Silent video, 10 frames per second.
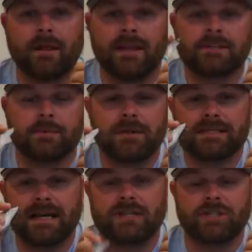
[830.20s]
that's where
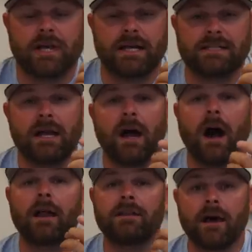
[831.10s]
this guy shines.
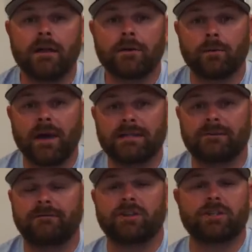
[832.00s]
Another way to
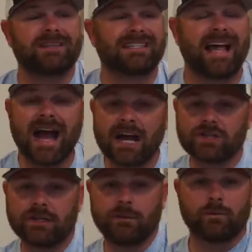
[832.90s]
fish him is
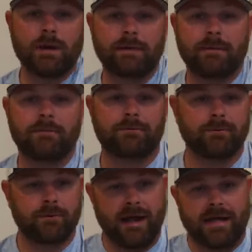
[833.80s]
actually ripping him
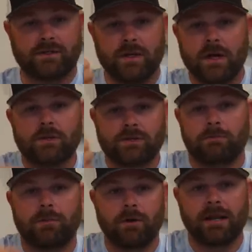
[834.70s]
through grass. So
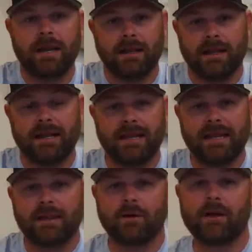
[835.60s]
burning it, letting it get
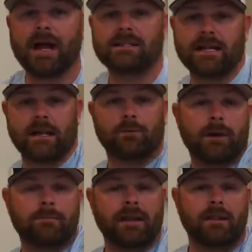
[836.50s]
in the grass, and then
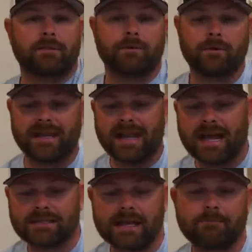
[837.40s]
ripping it through. And
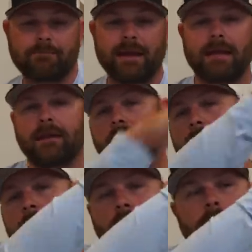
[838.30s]
as that bait
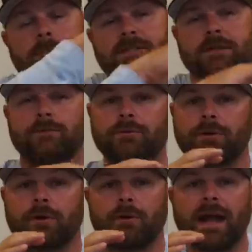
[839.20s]
rips through
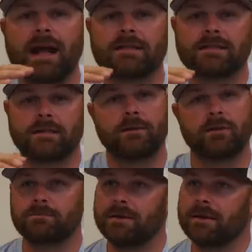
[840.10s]
the grass,
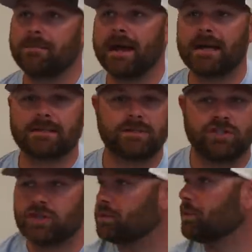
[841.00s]
those big bass
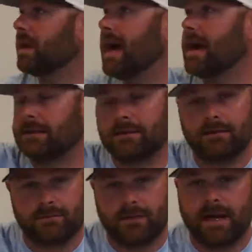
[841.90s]
just react,
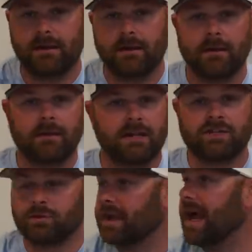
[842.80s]
right? They
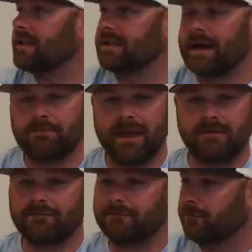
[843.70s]
just react to that
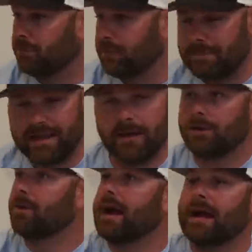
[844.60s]
bait ripping out of
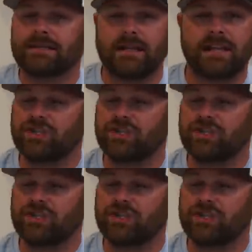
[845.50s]
the grass and they